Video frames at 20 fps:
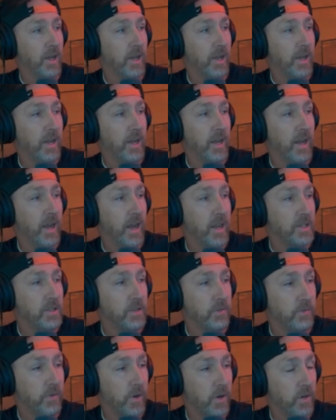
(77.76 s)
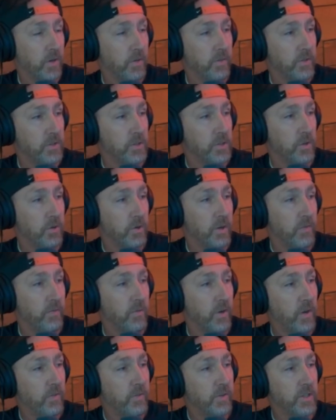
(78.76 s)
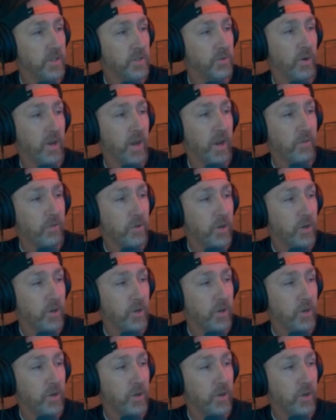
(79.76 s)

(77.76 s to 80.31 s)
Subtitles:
It has Evolve. So Evolve is whenever